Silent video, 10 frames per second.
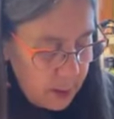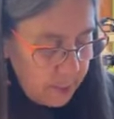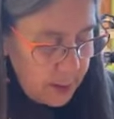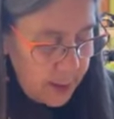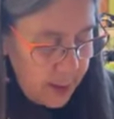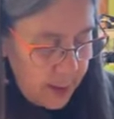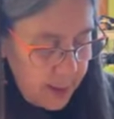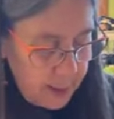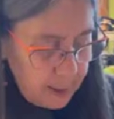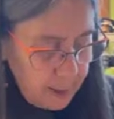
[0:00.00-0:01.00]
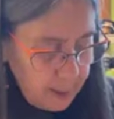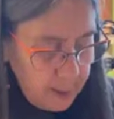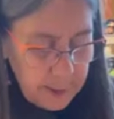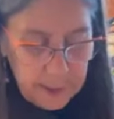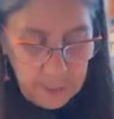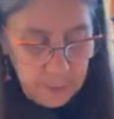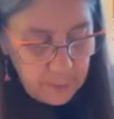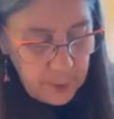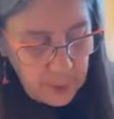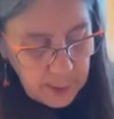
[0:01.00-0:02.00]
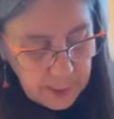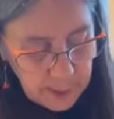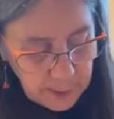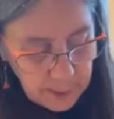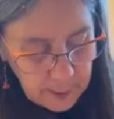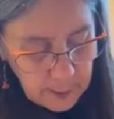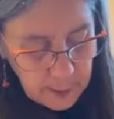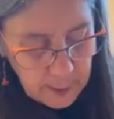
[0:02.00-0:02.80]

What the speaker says: And I'm gonna add some of this